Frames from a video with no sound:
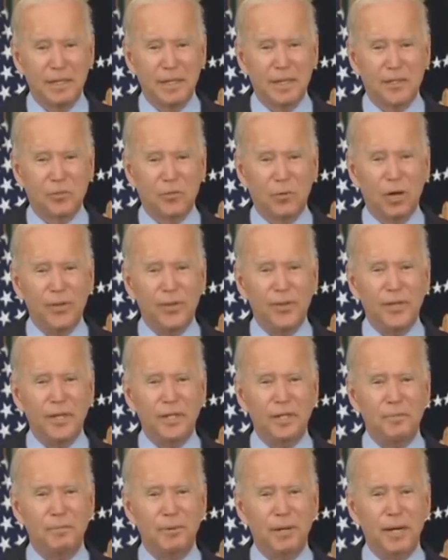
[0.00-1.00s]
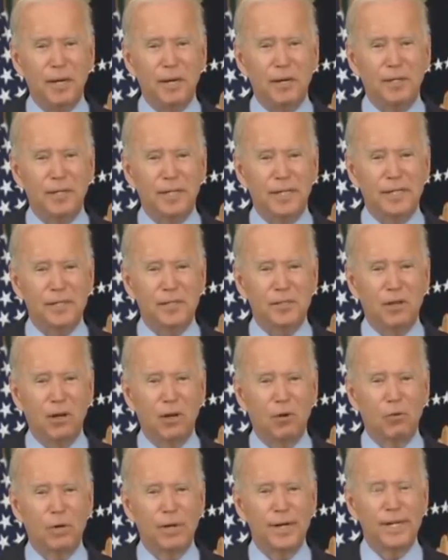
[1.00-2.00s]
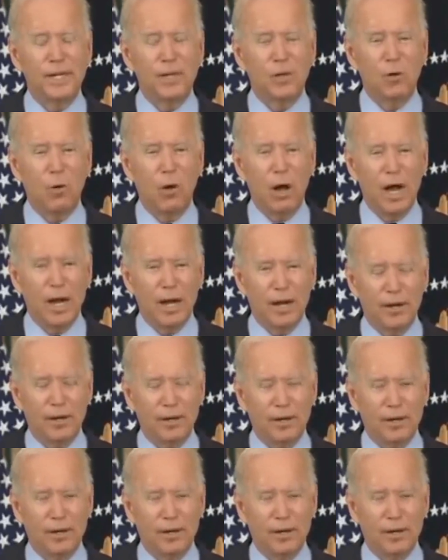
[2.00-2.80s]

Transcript: It's one thing to pay our debts already acquired.